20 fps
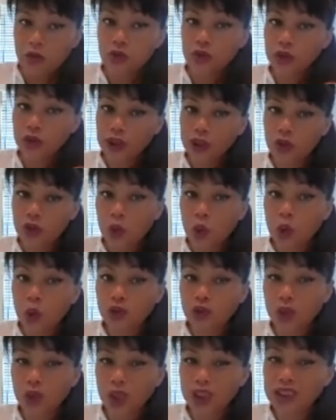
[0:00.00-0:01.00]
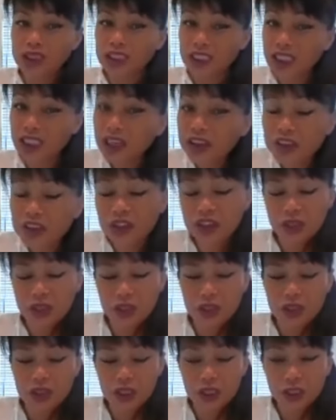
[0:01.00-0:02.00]
during your 20th
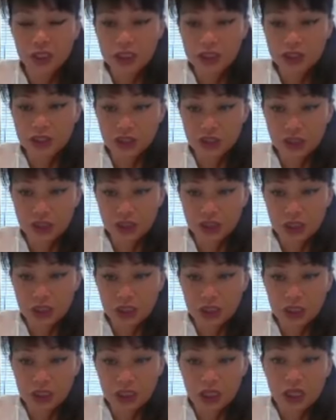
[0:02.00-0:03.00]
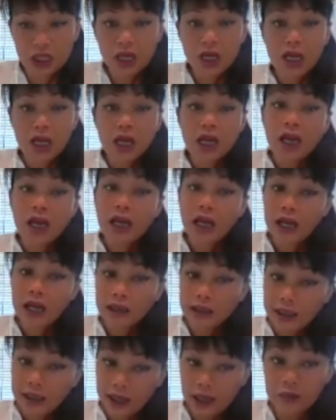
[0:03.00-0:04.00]
years
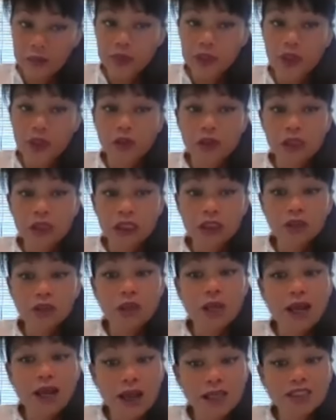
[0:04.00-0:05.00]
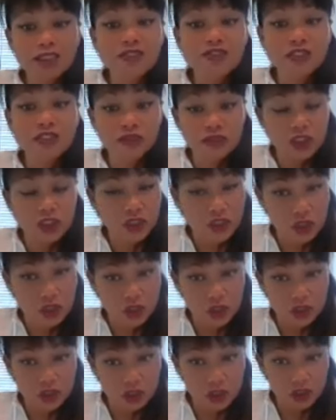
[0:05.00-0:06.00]
and Capricorn is the last 15
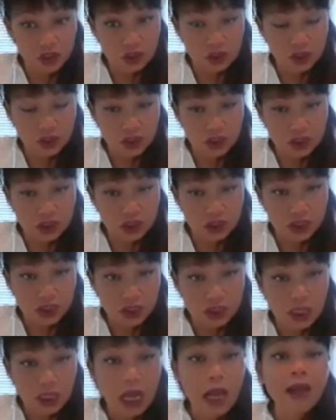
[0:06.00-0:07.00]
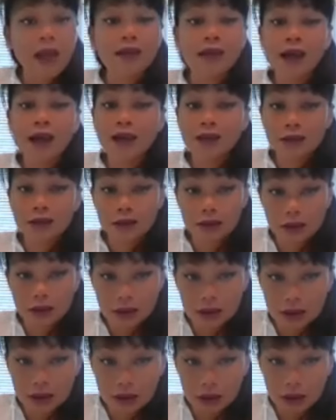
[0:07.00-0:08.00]
years. And I
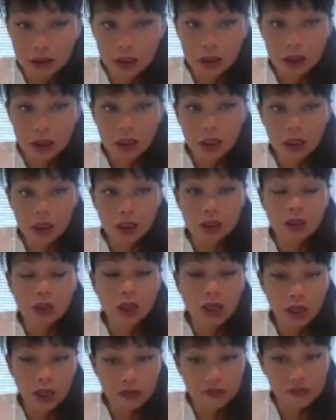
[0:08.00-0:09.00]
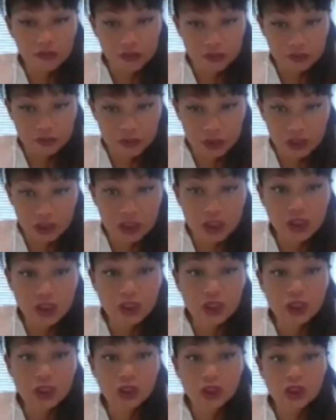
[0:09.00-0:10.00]
think in the last 15
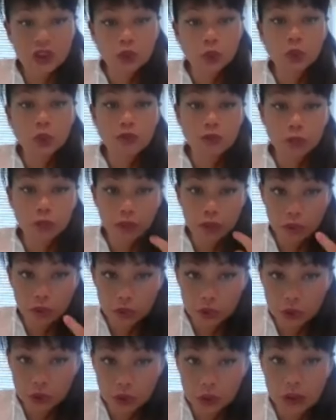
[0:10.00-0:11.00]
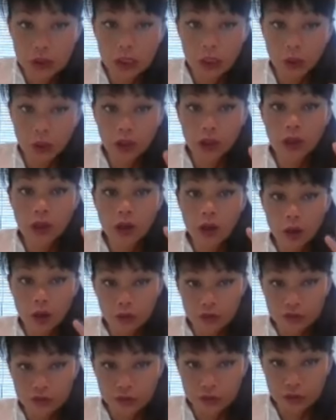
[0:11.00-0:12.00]
years, with Pluto going
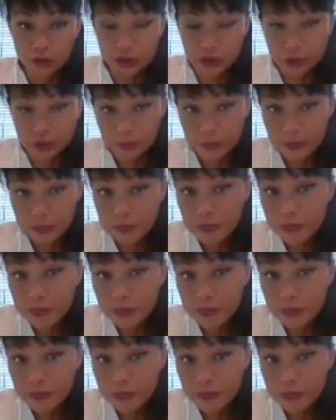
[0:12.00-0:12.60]
over